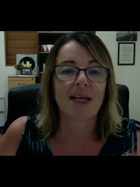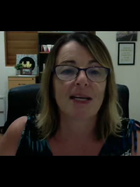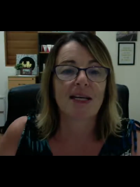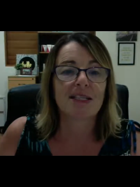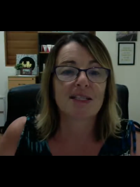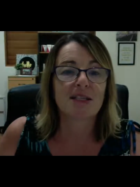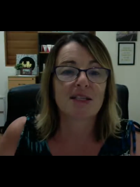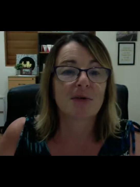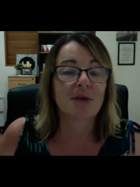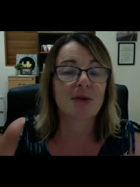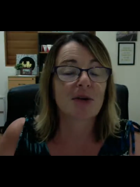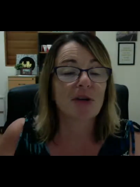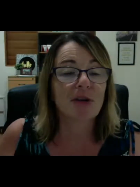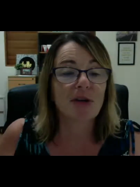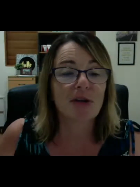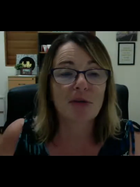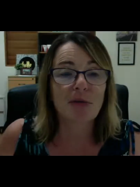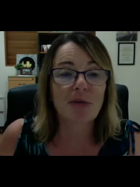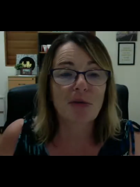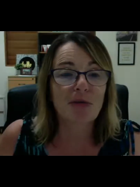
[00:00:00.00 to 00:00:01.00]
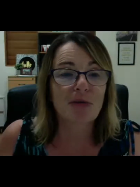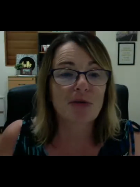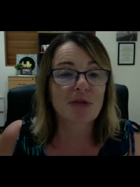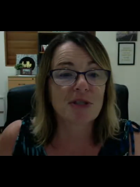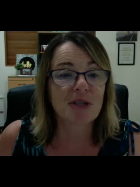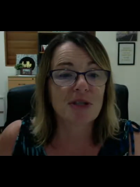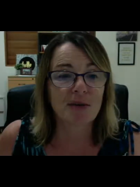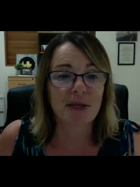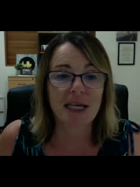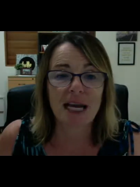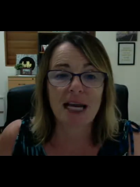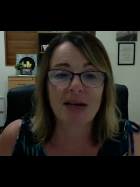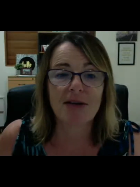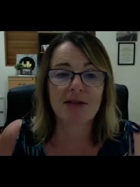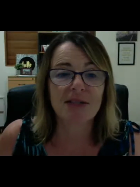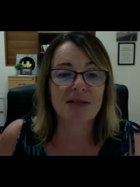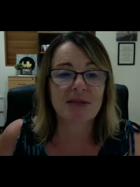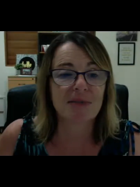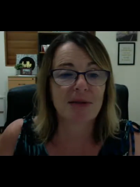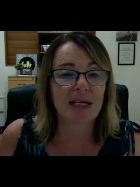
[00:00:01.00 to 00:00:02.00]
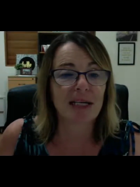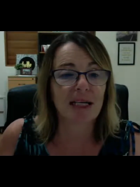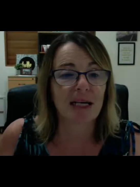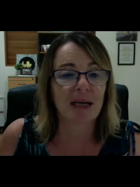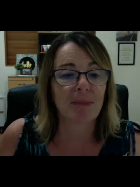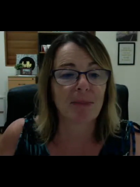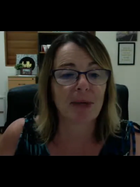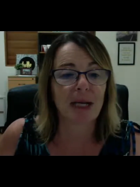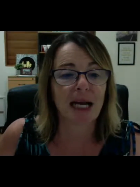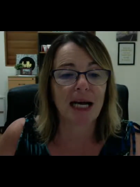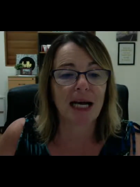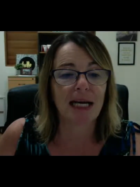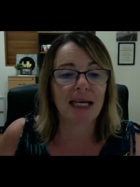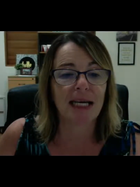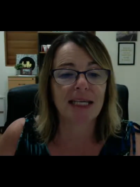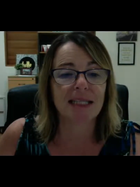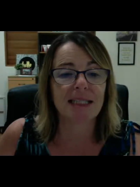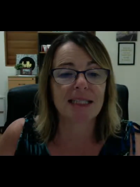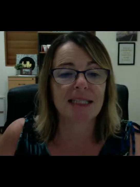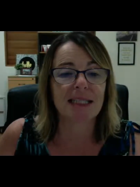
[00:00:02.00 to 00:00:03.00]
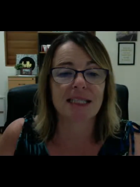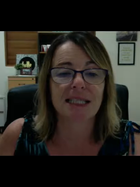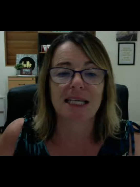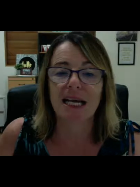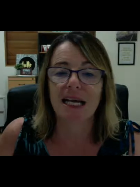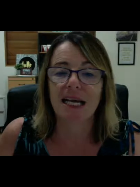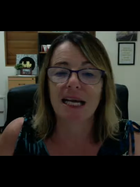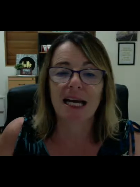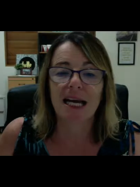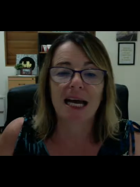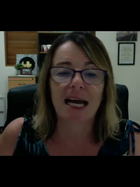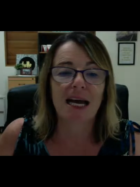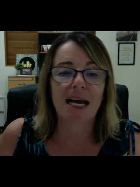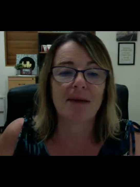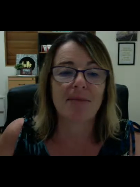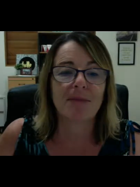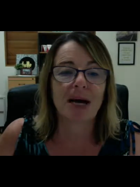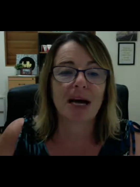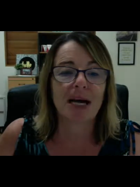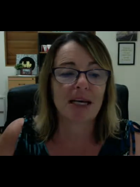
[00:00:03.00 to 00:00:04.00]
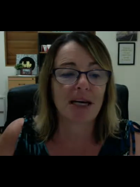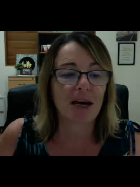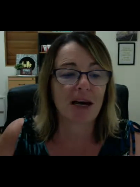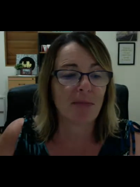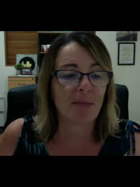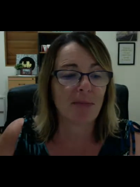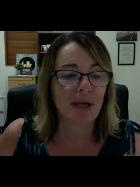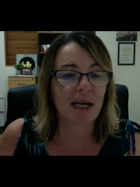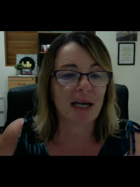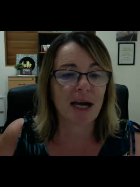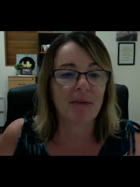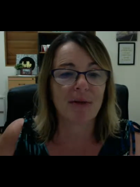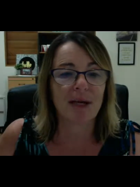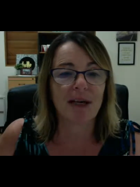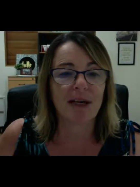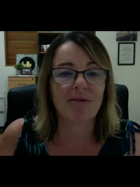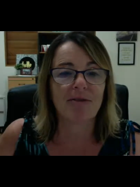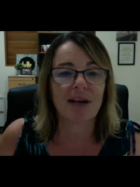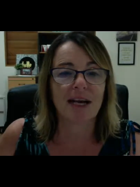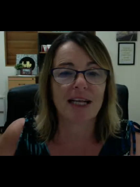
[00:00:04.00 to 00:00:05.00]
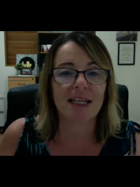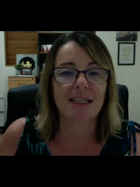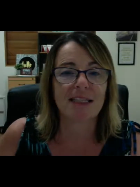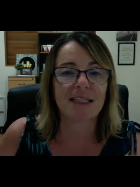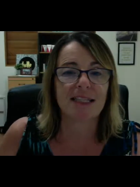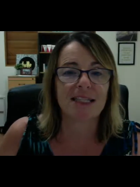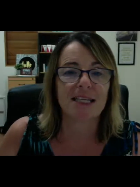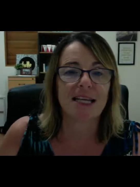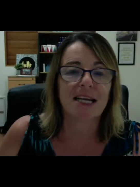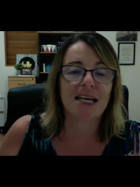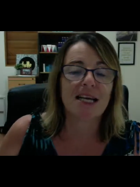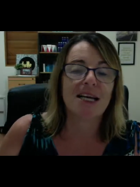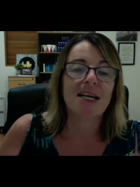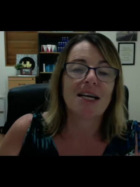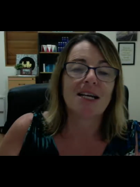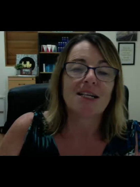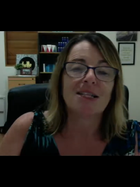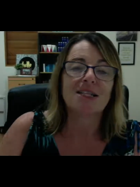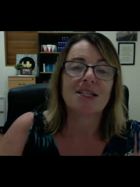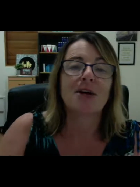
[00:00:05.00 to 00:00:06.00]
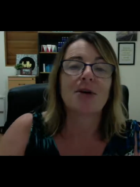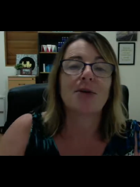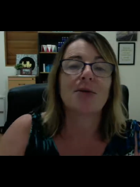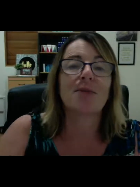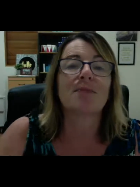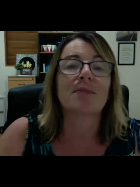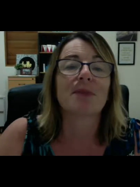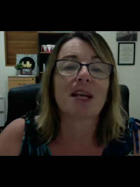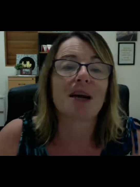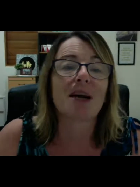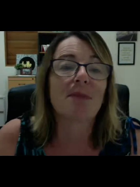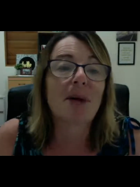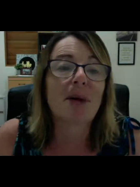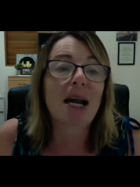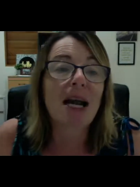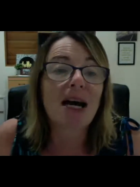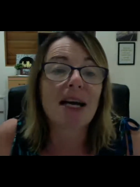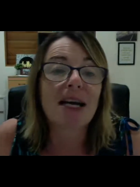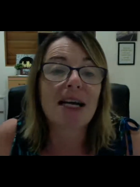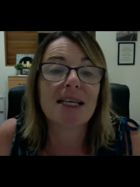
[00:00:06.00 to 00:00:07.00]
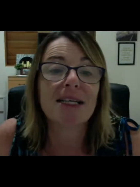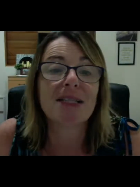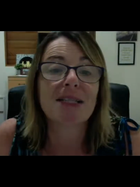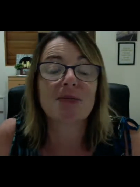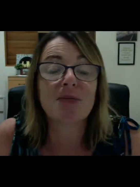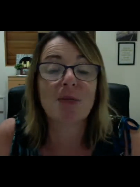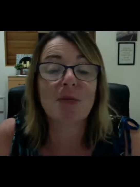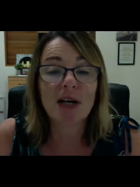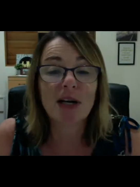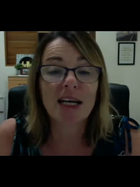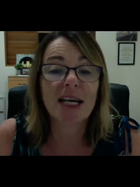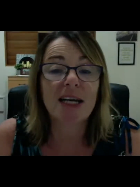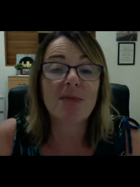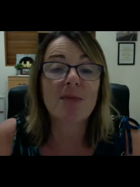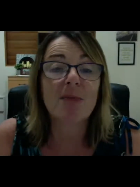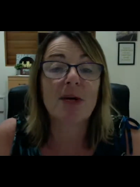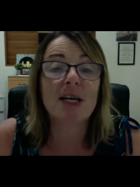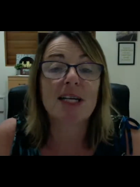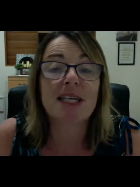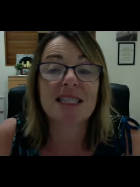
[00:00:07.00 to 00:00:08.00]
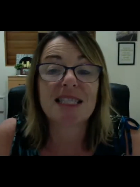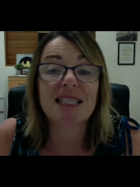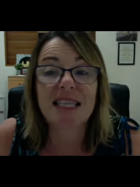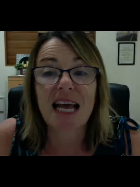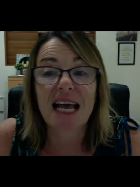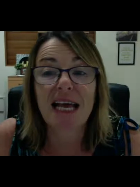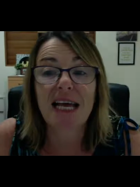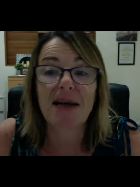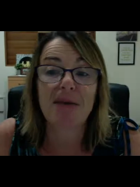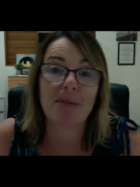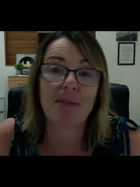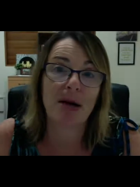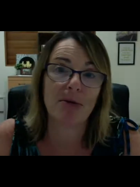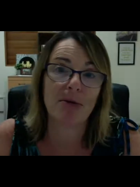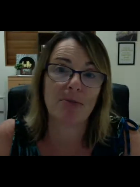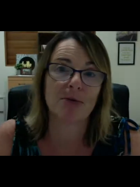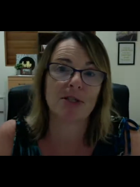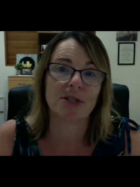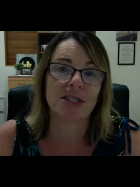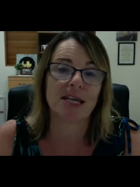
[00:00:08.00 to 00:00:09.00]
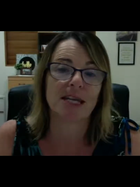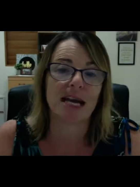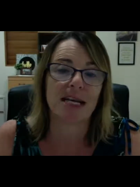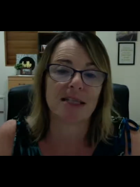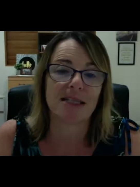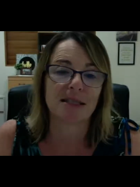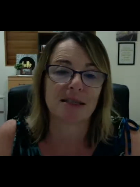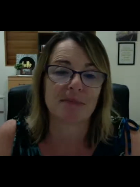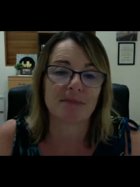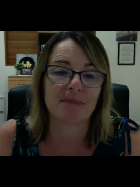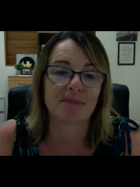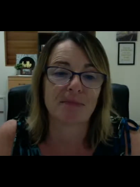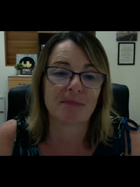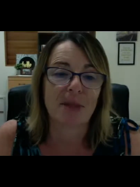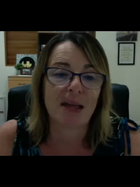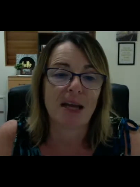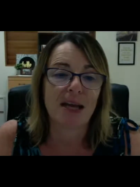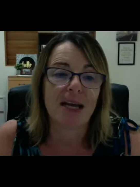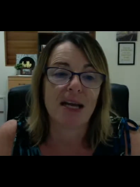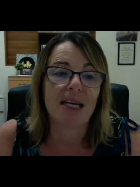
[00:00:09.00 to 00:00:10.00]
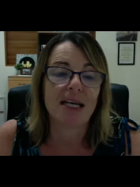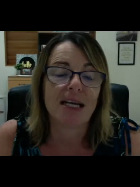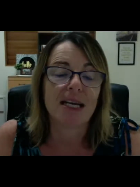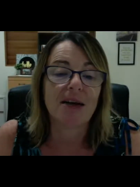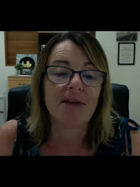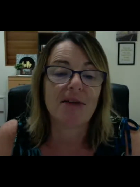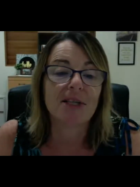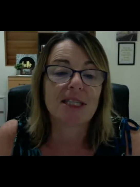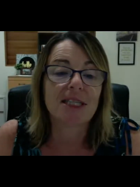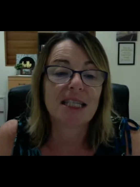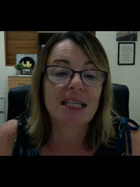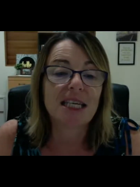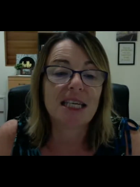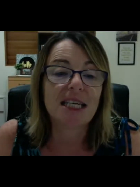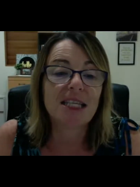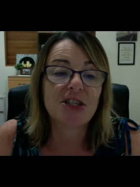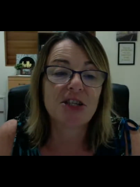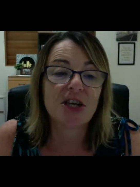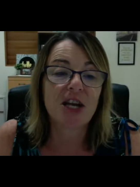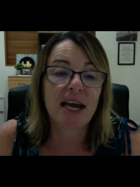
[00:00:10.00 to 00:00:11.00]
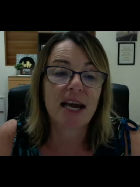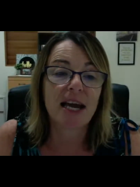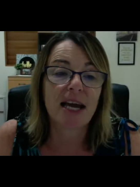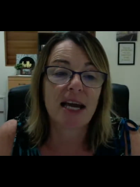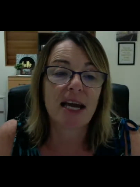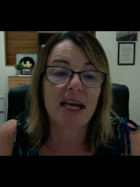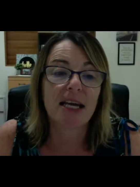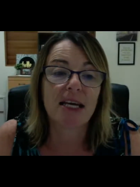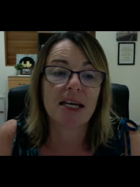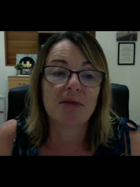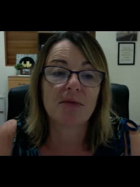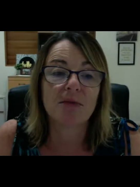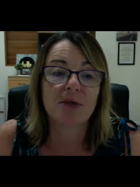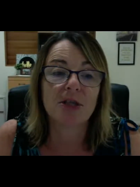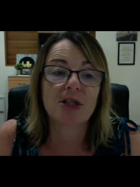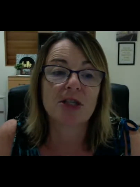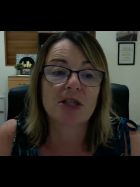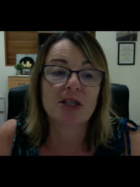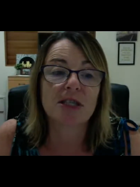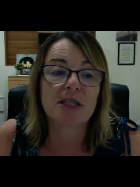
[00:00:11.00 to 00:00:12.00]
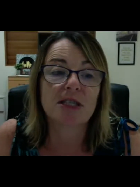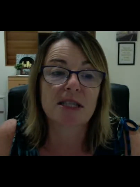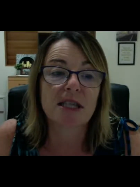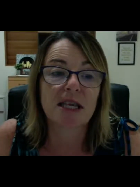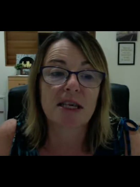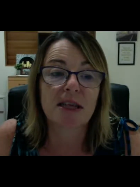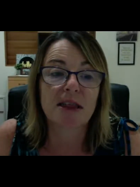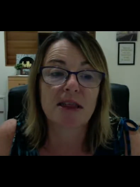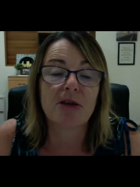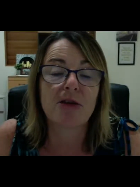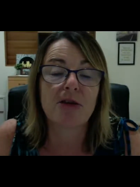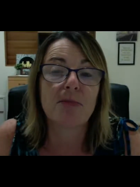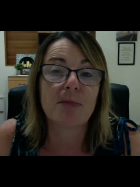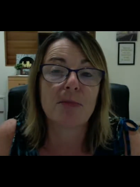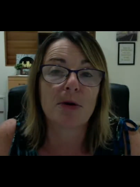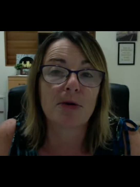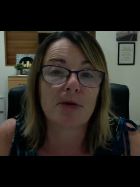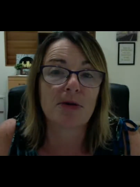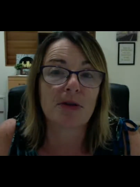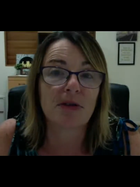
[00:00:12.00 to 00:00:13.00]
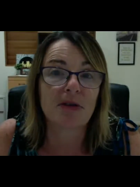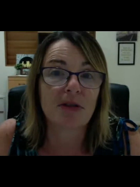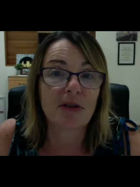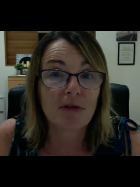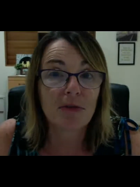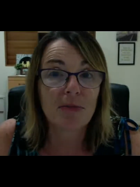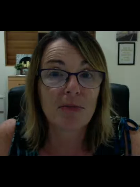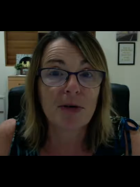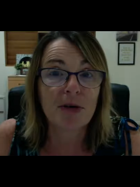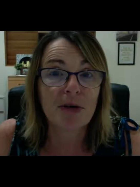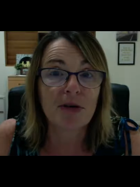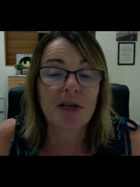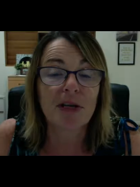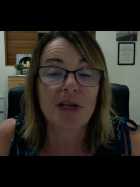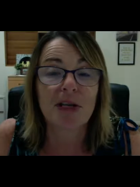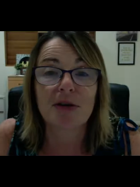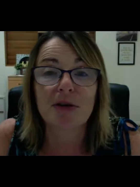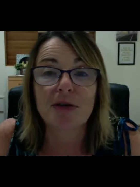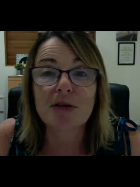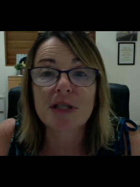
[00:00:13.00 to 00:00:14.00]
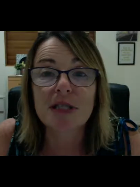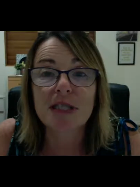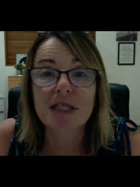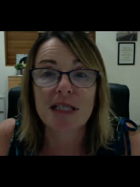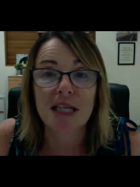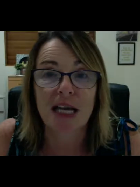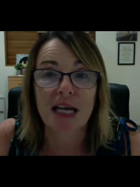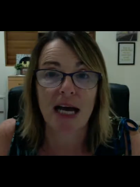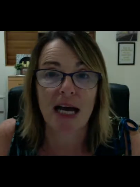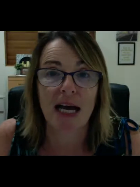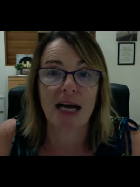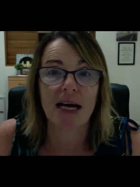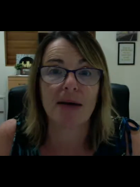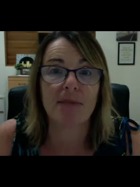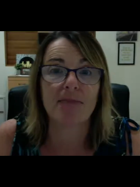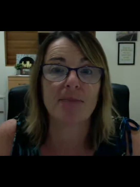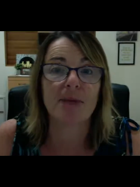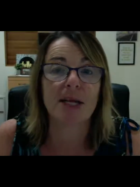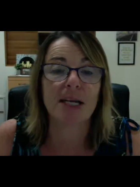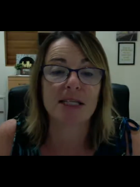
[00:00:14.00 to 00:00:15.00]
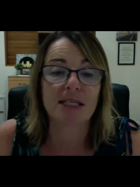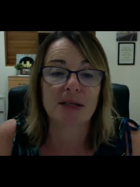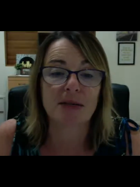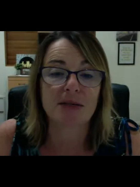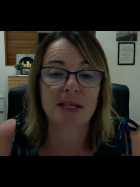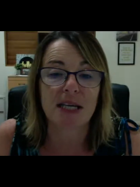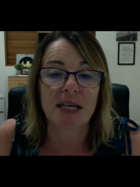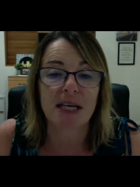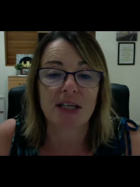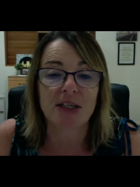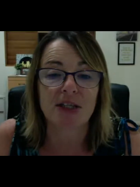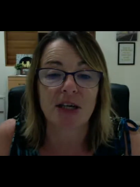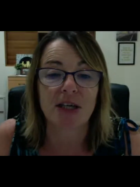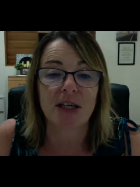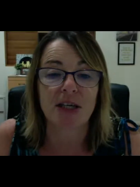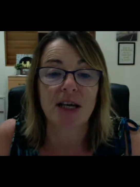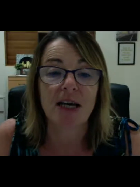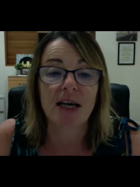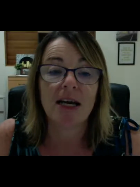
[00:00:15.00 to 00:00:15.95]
So we're going to go through some announcement, compliance, and up-and-coming events. So compliance, what can we say about Protandim? Now the TGA, which is the Therapeutic Goods Association,